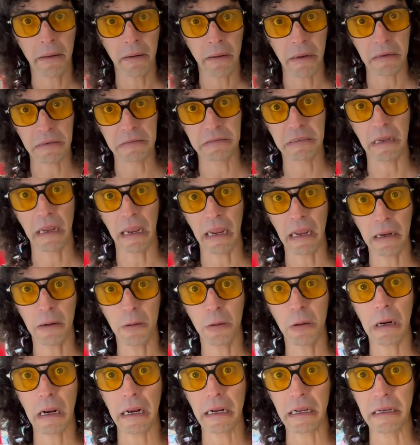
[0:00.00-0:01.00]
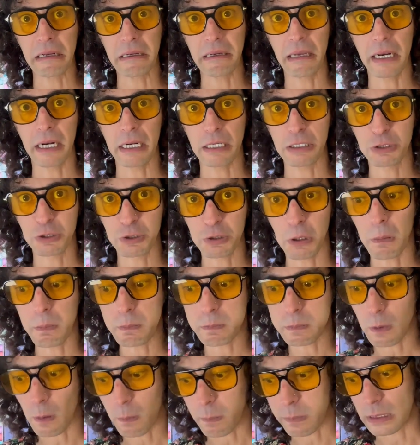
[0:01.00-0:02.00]
Is there anywhere I can get it
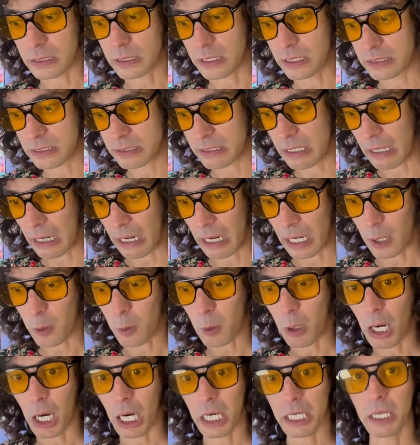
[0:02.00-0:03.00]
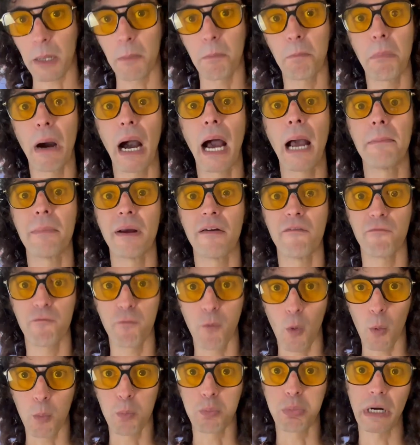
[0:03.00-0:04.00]
chopped up? And is there anywhere I can buy them in
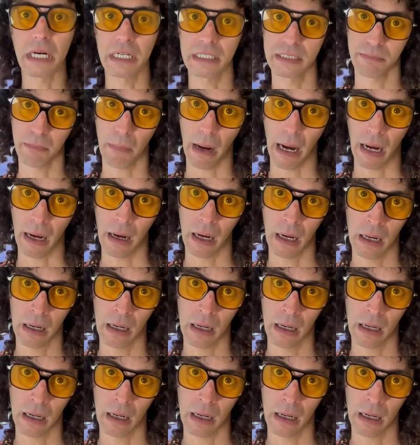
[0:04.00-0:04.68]
full bricks, man?